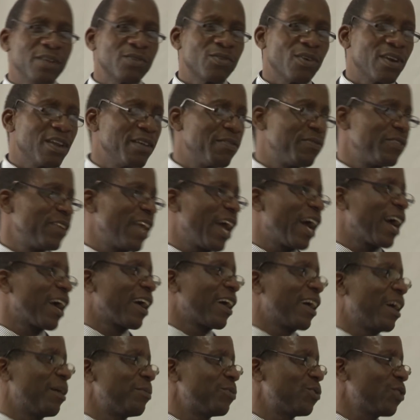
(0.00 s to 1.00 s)
to leave
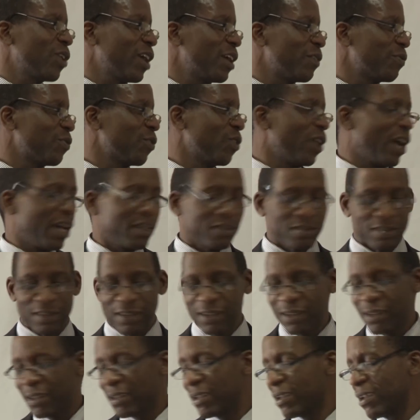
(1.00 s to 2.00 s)
Nyanga. I'm sure if you ask.